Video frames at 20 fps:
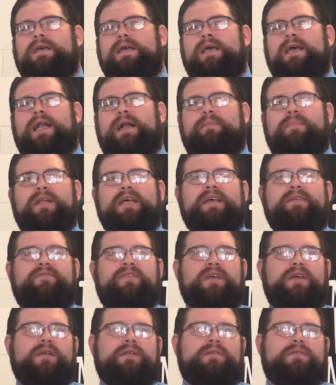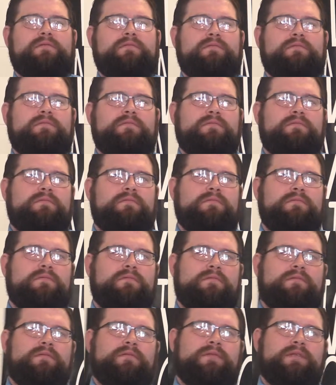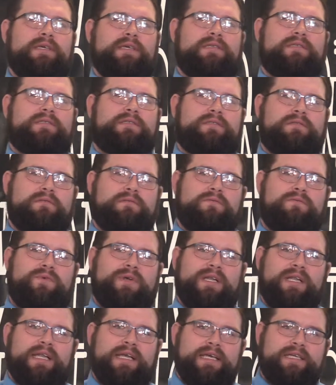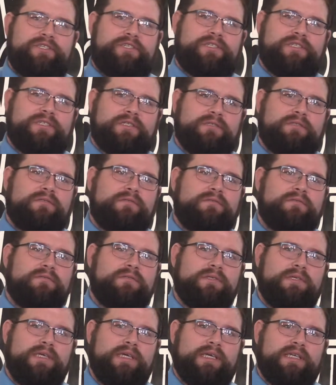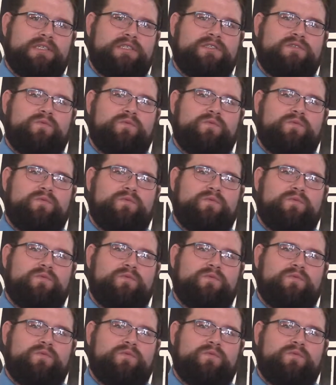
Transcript: And I believe that this religion is